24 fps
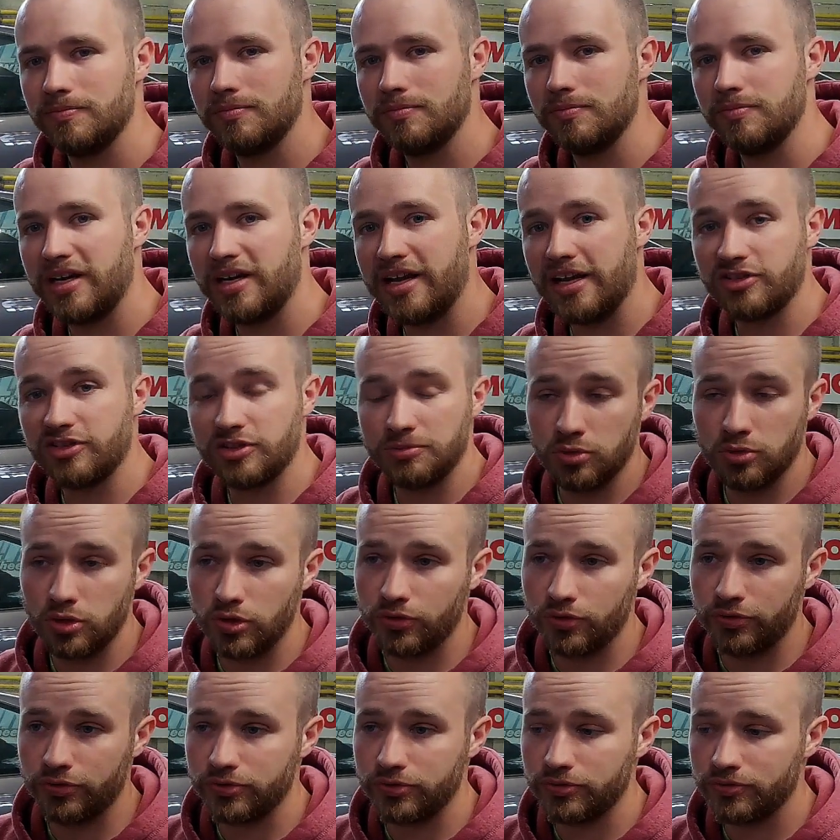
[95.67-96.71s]
But I had to
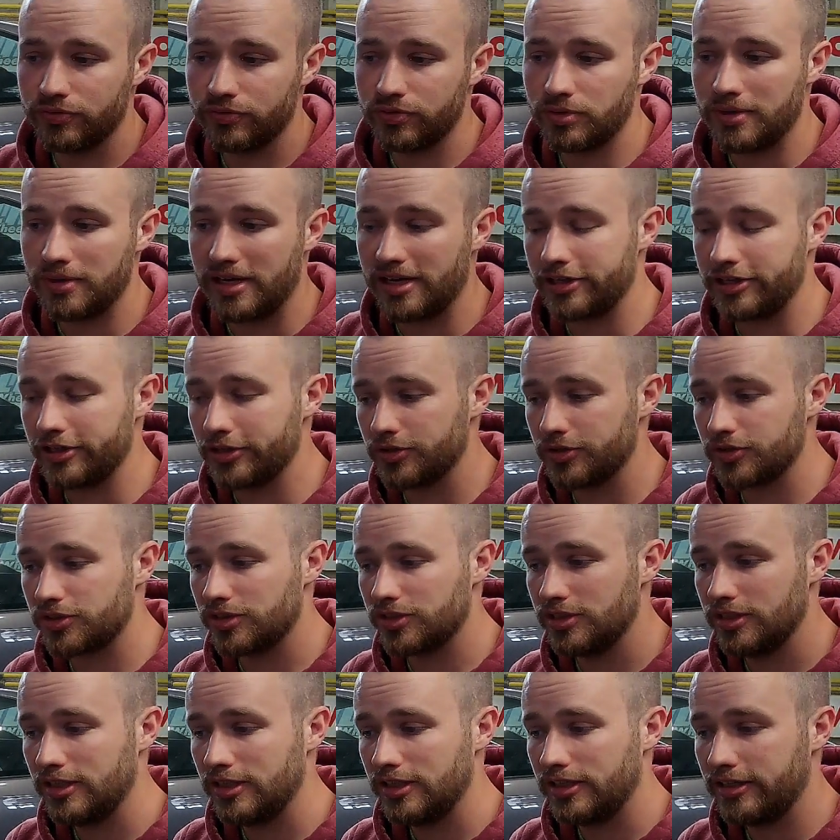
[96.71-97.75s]
move from my house.
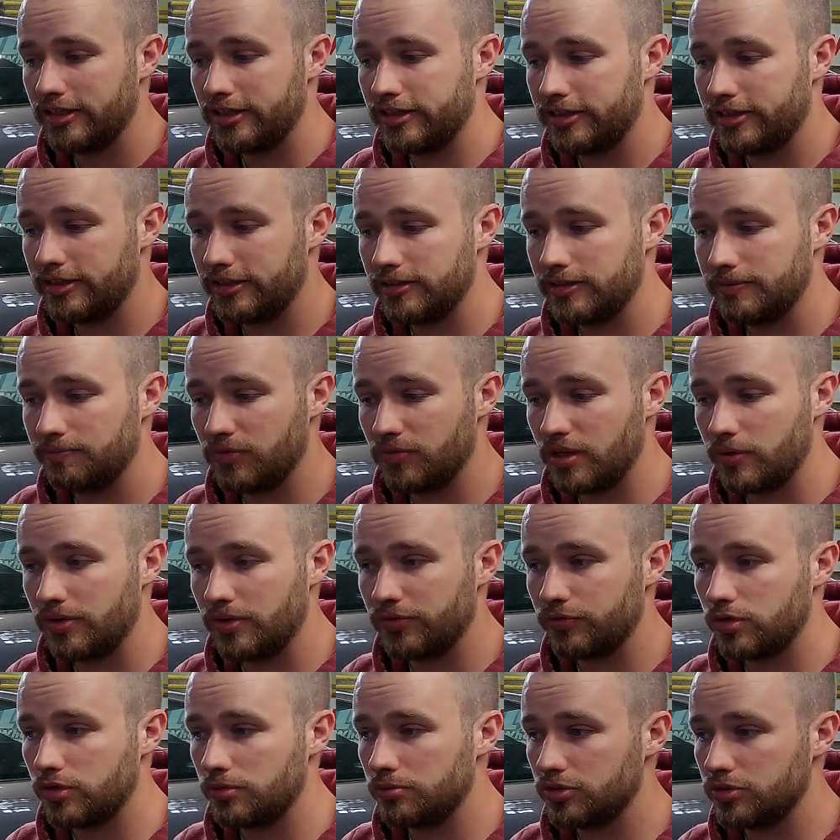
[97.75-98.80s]
I went
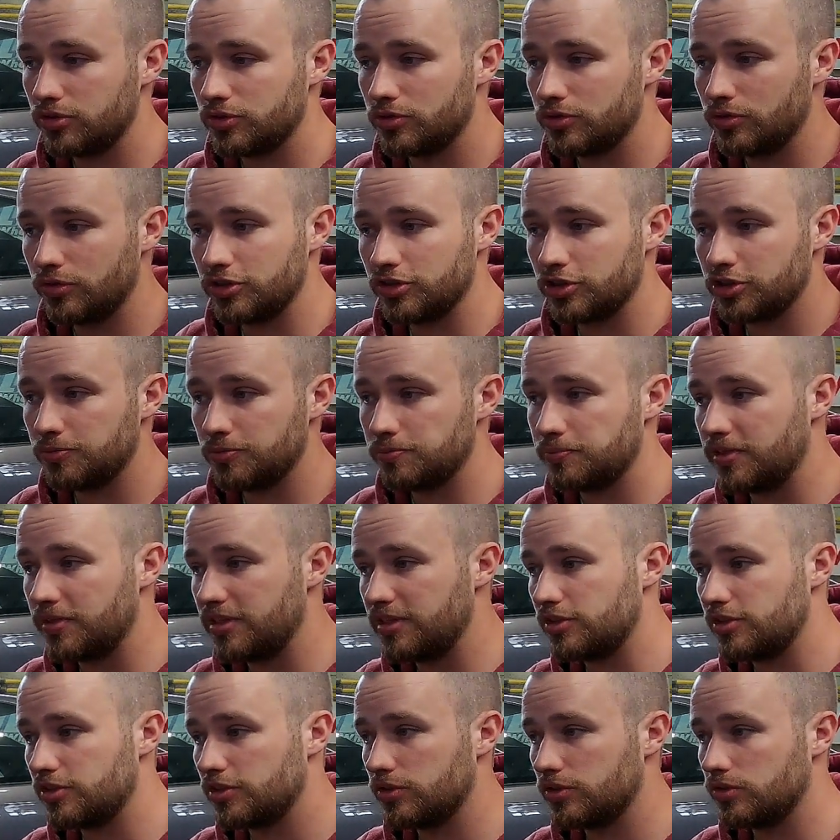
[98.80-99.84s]
from a storage
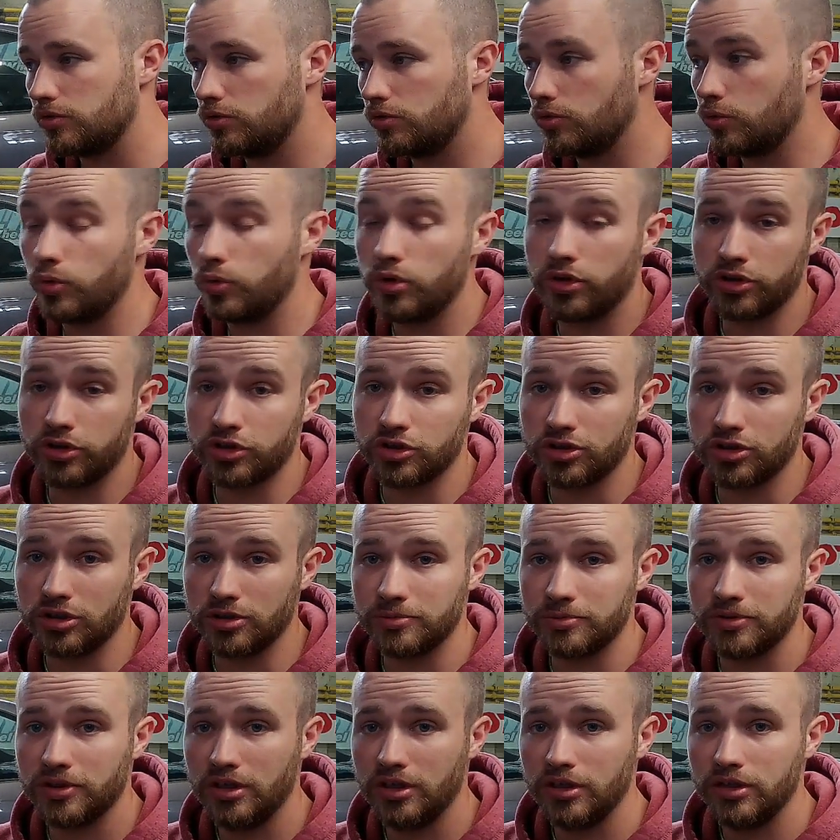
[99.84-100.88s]
space or workshop
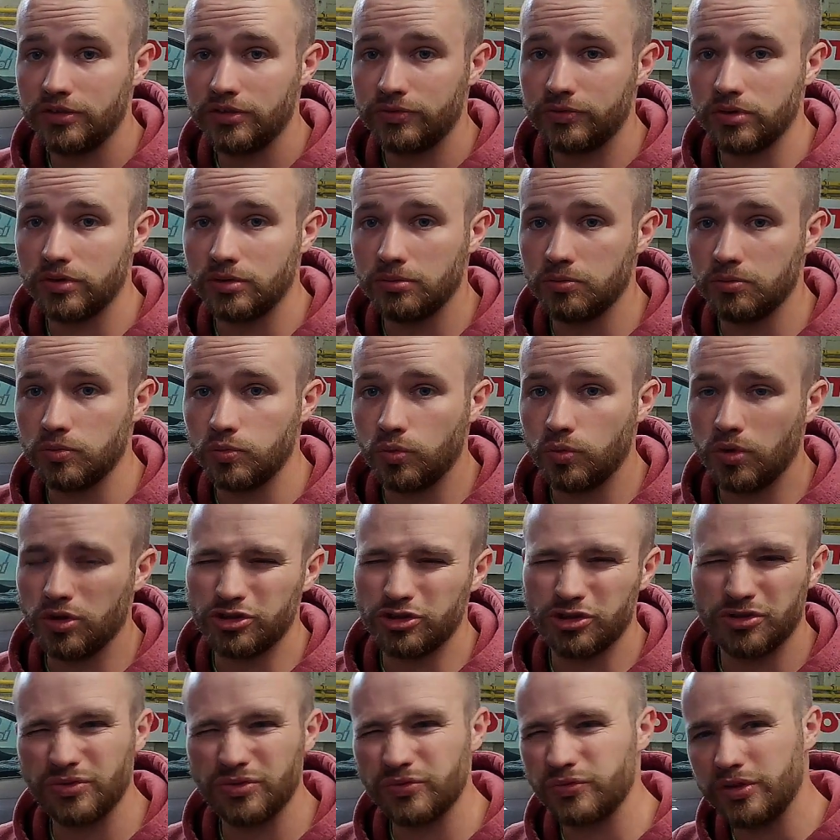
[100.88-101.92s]
from
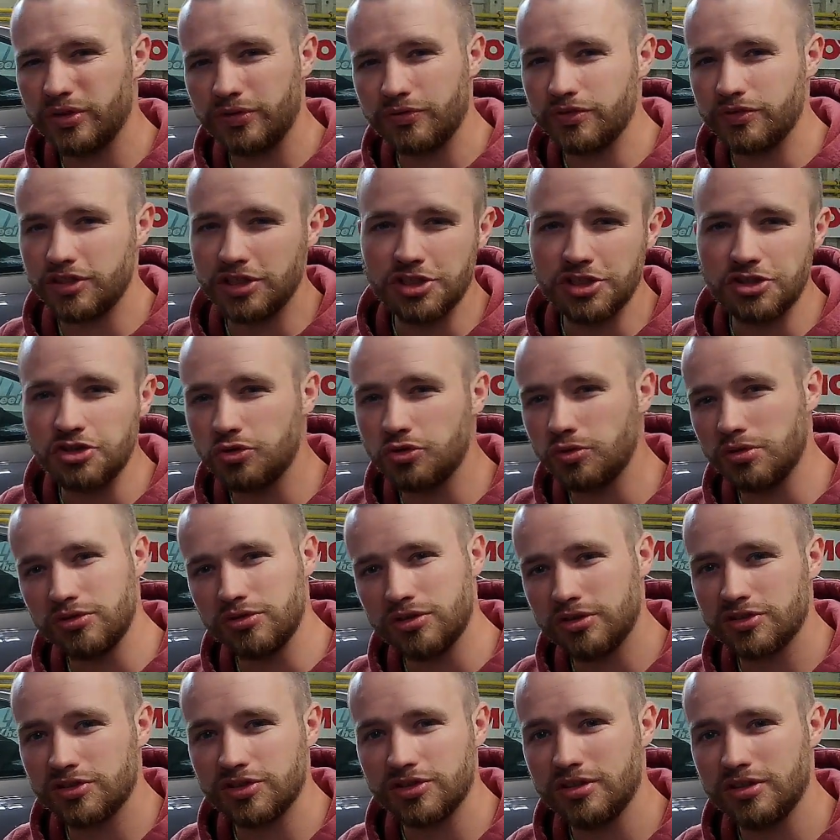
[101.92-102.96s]
150,
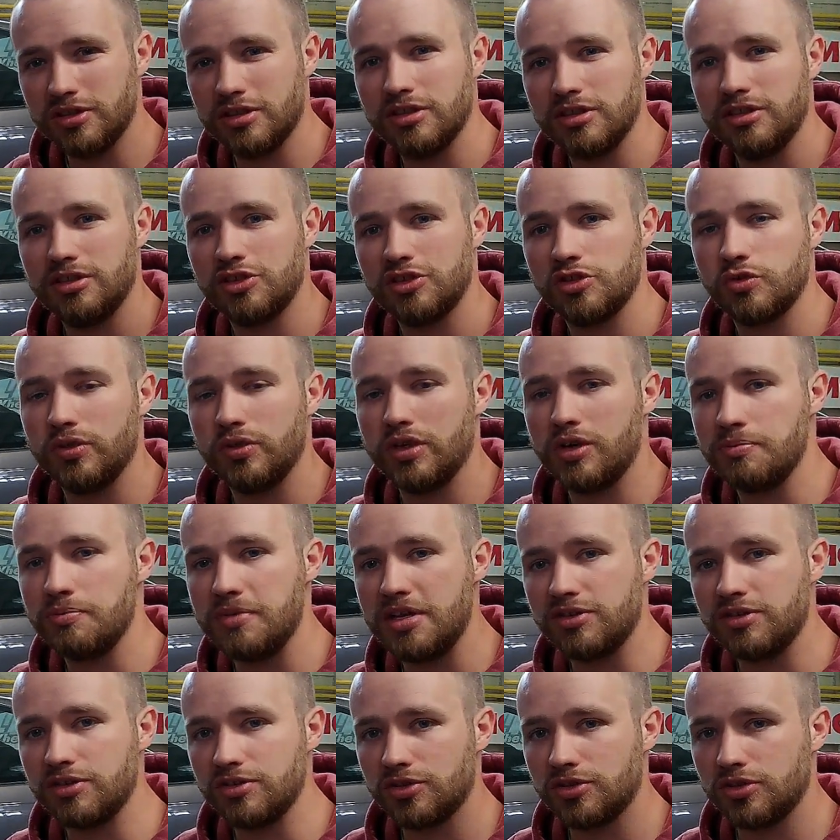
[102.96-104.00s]
200 square
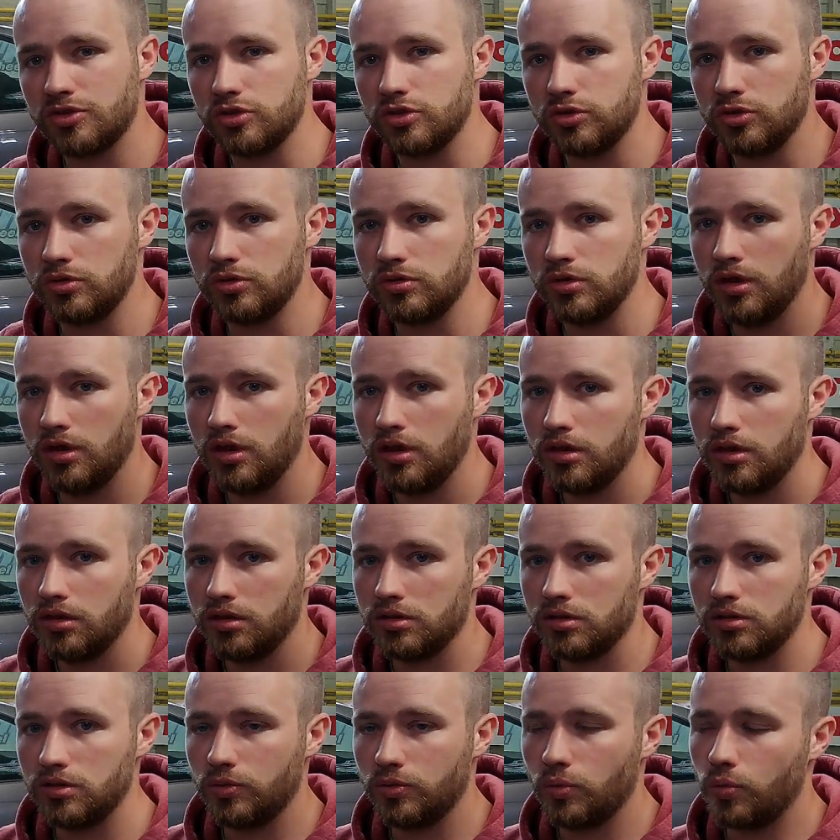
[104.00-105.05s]
meters to
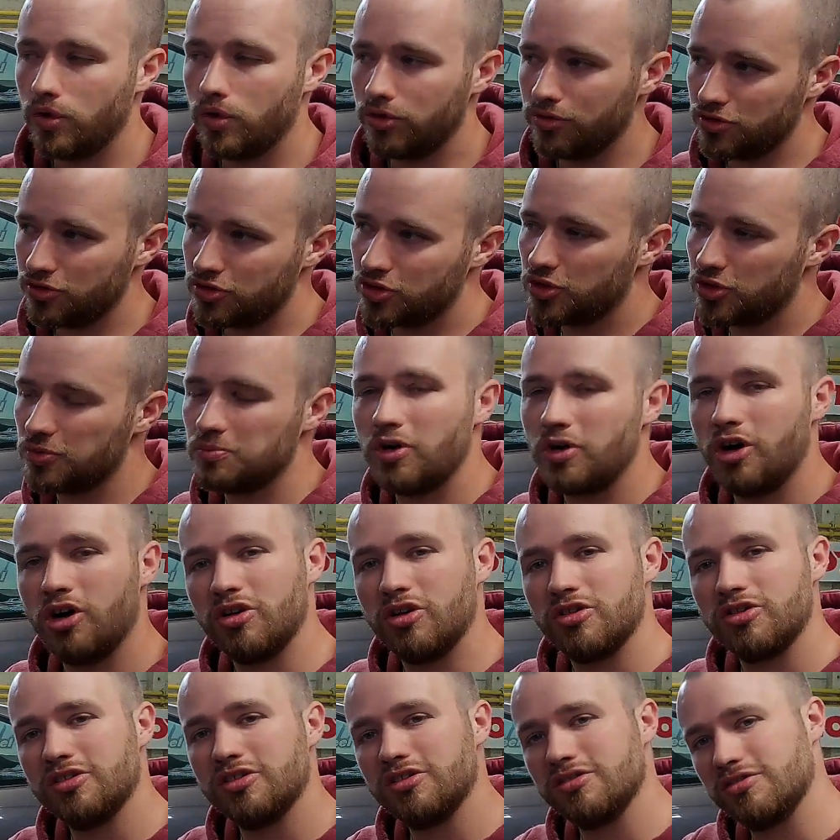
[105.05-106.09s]
one
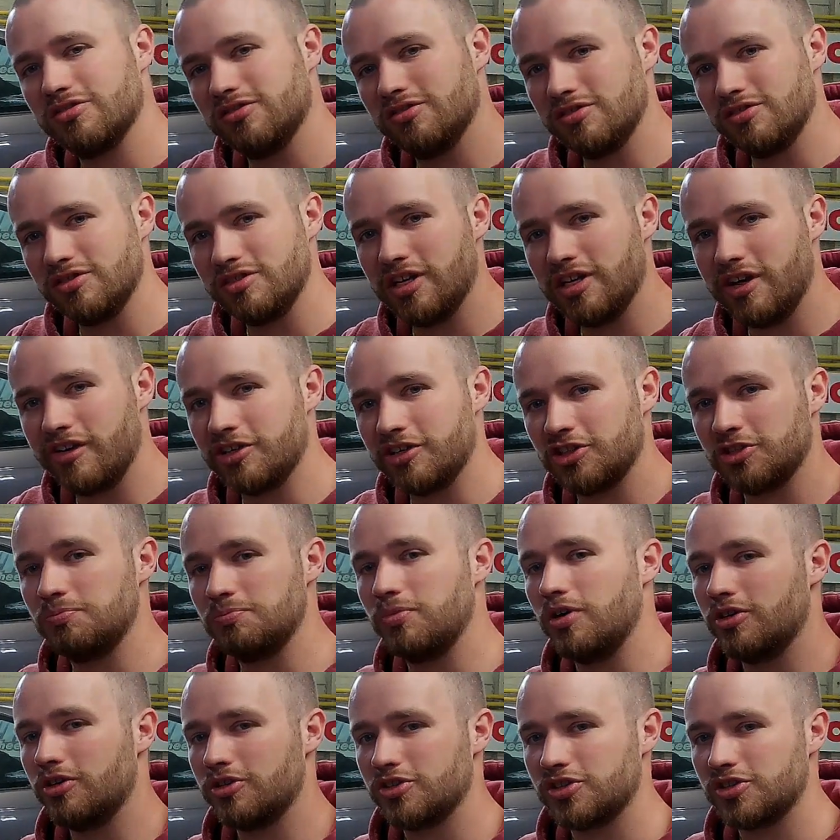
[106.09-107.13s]
small garage
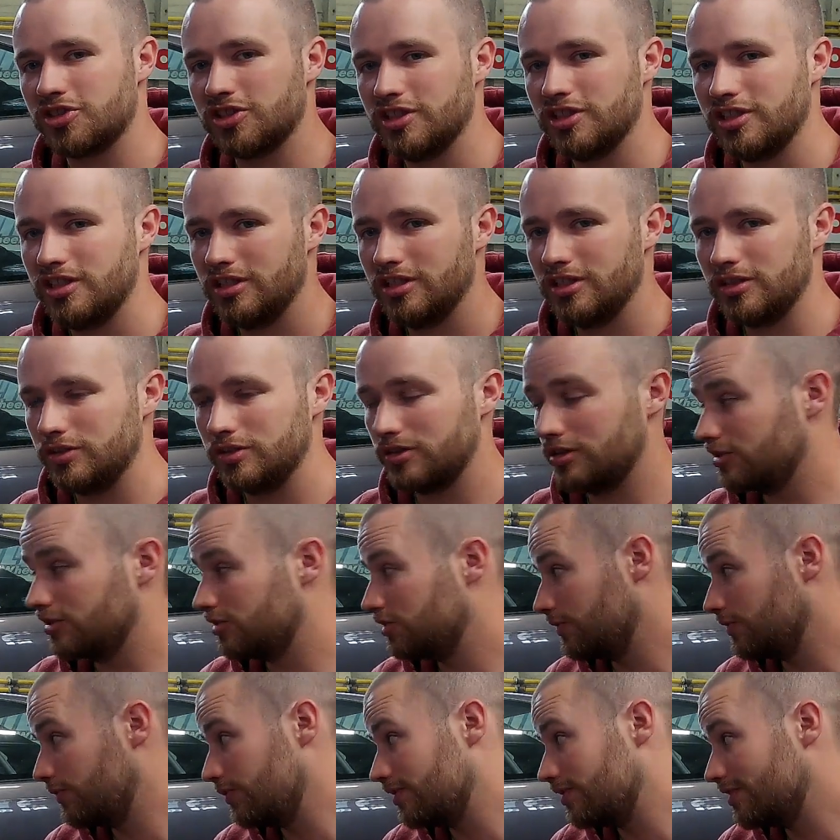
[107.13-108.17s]
box to
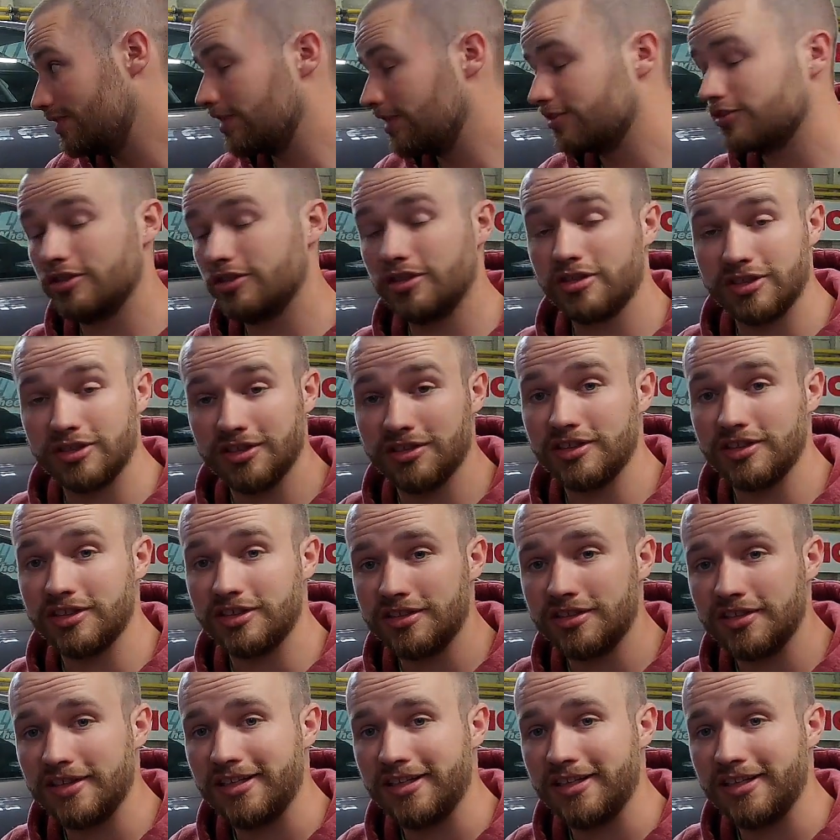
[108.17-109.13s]
fit that car in there.